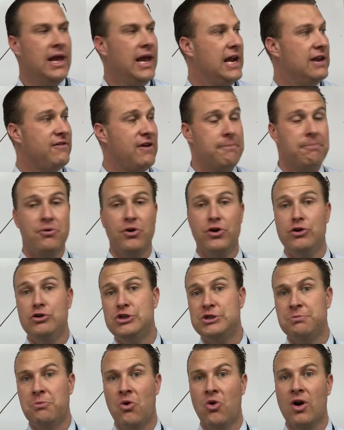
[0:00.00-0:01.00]
And if I
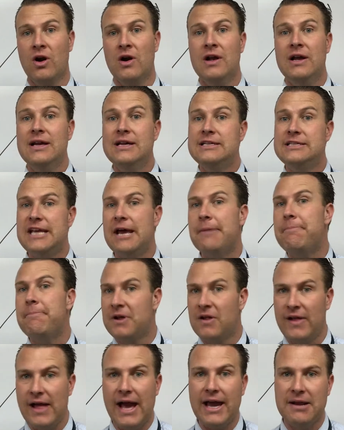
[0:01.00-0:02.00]
produce more,
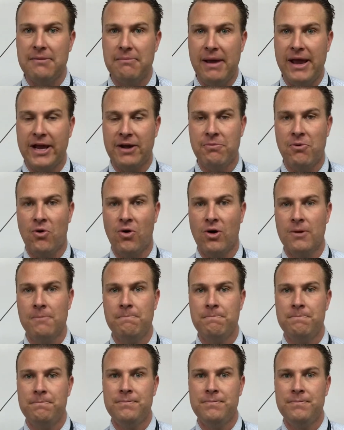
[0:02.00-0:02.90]
typically I can make more.